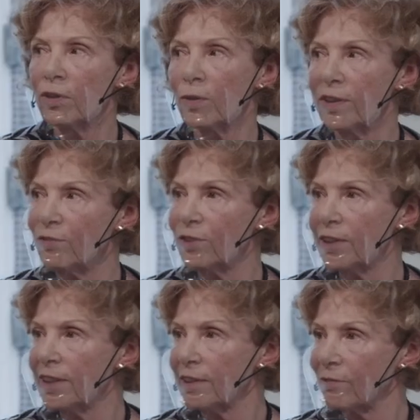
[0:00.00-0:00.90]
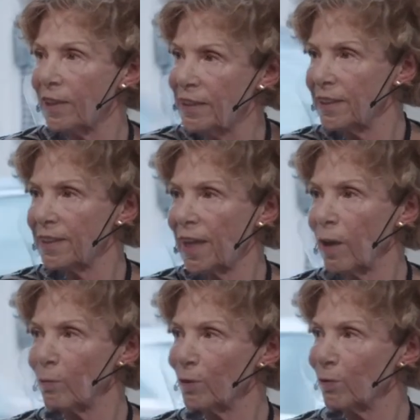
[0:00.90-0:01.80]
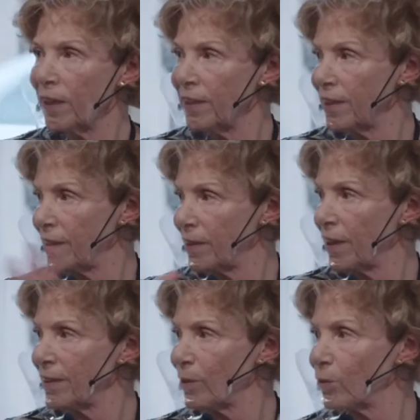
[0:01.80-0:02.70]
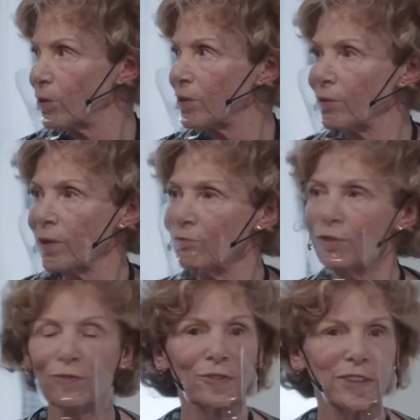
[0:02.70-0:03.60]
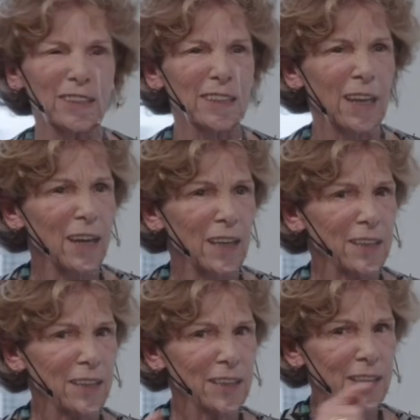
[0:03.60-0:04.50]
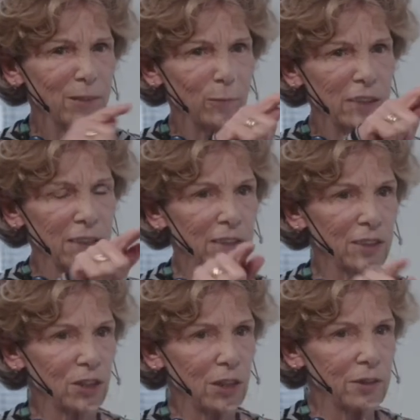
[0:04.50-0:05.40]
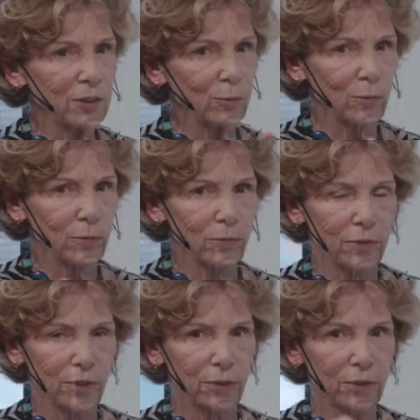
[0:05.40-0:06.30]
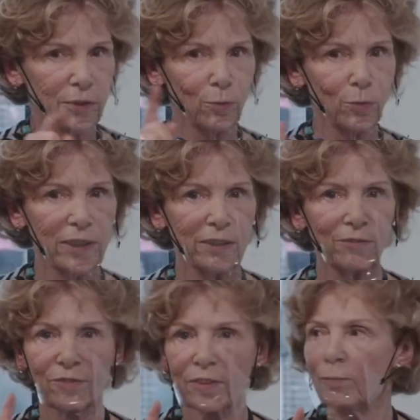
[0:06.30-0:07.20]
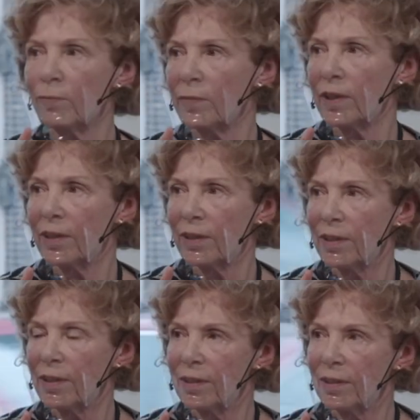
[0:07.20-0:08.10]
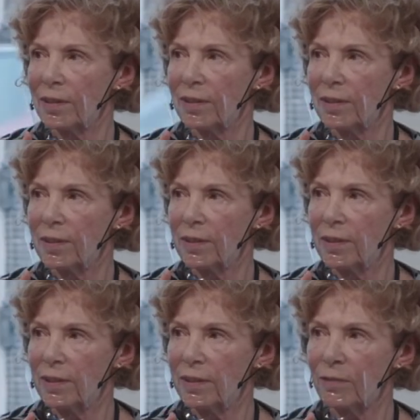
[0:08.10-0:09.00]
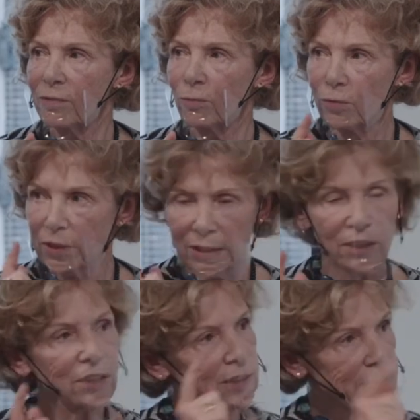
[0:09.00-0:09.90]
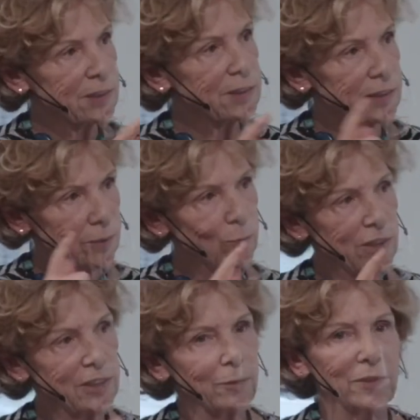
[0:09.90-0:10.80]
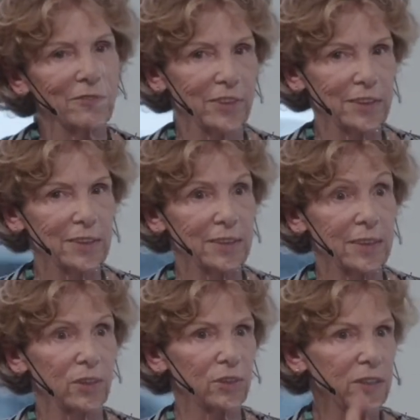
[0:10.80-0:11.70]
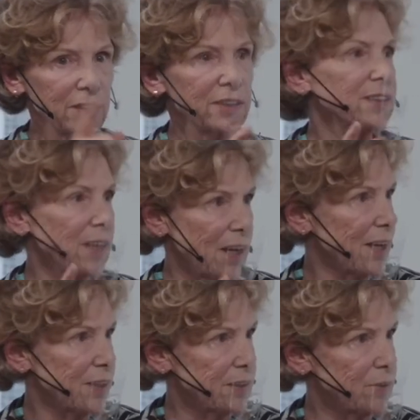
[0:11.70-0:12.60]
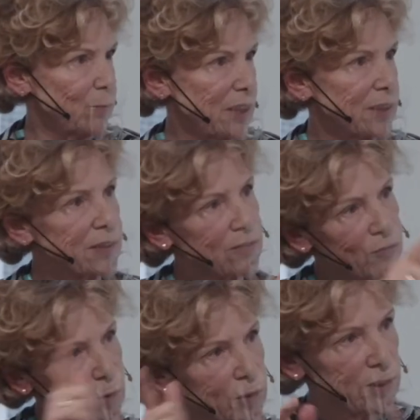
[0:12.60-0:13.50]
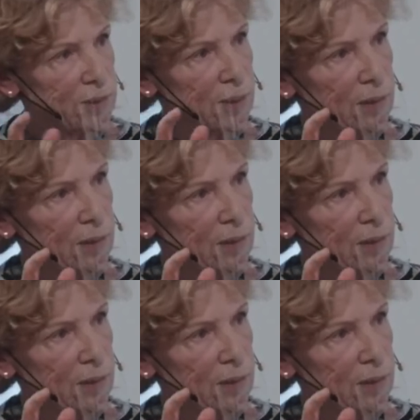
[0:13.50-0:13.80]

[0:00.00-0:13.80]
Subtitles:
grateful that it didn't happen right then. I think we're grateful for this. Let me turn away from the religious symbolism, if it's there, to the size, because of course